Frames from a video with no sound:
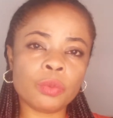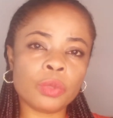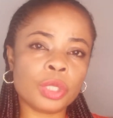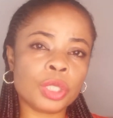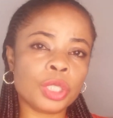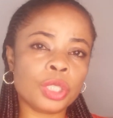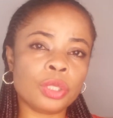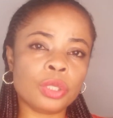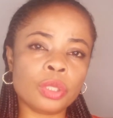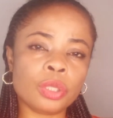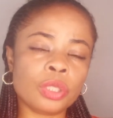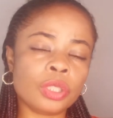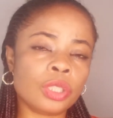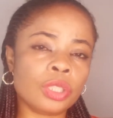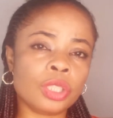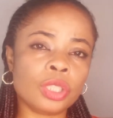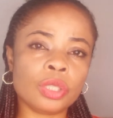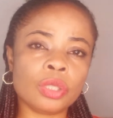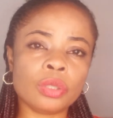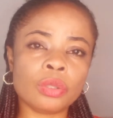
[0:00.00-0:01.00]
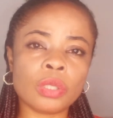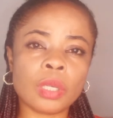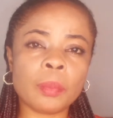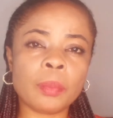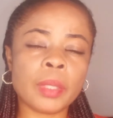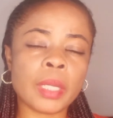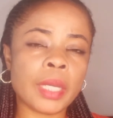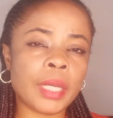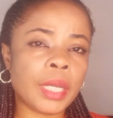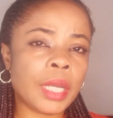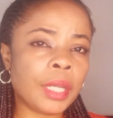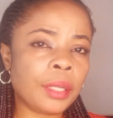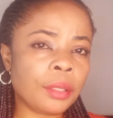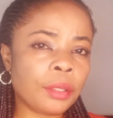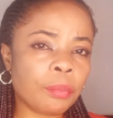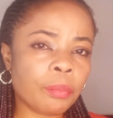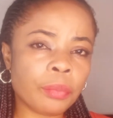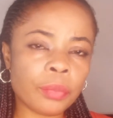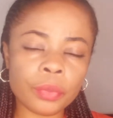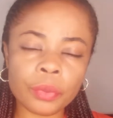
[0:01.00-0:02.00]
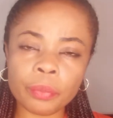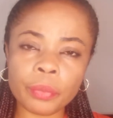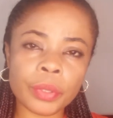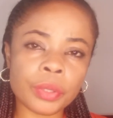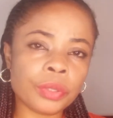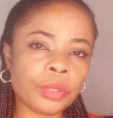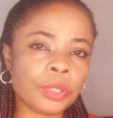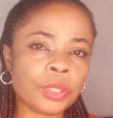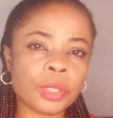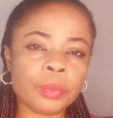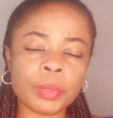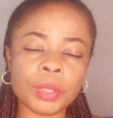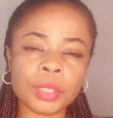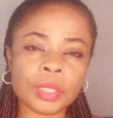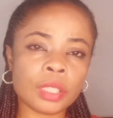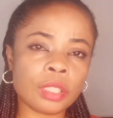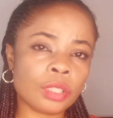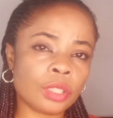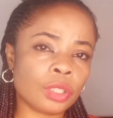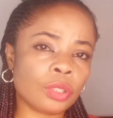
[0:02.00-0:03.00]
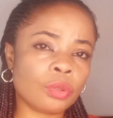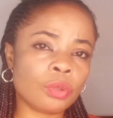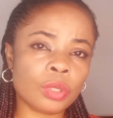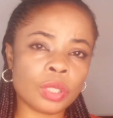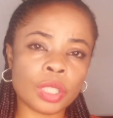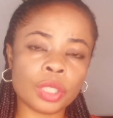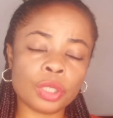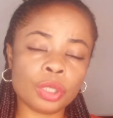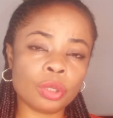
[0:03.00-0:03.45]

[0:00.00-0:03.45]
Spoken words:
what she does is she doesn't apply any body cream anytime she's going out.